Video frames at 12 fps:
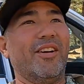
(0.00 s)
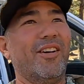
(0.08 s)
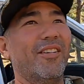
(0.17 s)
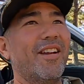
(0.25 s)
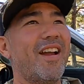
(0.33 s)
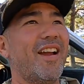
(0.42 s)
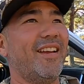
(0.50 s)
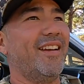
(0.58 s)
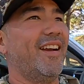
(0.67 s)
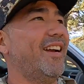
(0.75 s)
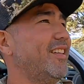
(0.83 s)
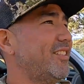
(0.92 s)
Alright,
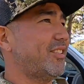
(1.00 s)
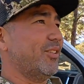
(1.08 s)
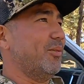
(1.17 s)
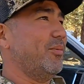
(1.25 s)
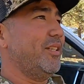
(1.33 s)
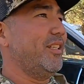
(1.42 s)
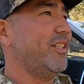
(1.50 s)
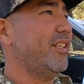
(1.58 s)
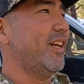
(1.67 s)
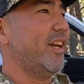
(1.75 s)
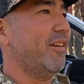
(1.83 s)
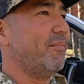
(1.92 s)
guys, so
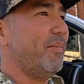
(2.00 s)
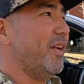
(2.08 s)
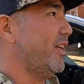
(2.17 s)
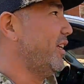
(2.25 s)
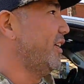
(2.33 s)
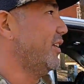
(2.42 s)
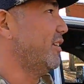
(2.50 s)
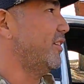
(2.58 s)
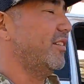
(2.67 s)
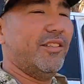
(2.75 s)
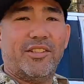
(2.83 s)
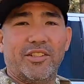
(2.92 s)
we have made it
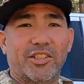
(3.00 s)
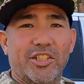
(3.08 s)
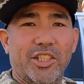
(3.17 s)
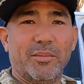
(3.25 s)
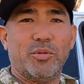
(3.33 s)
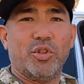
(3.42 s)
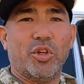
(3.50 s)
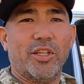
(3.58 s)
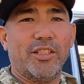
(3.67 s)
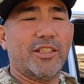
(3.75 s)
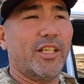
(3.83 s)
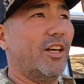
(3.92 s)
to Jim
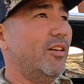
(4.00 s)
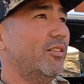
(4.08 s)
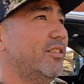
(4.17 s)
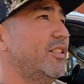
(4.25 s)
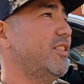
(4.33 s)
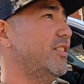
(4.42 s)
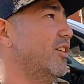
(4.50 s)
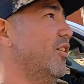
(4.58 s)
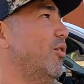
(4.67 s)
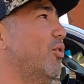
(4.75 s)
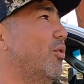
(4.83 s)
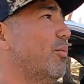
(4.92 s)
Joint's house. This is
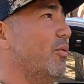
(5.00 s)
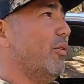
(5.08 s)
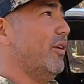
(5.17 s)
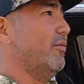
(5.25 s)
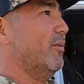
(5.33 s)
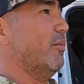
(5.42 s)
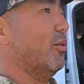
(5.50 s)
our home away from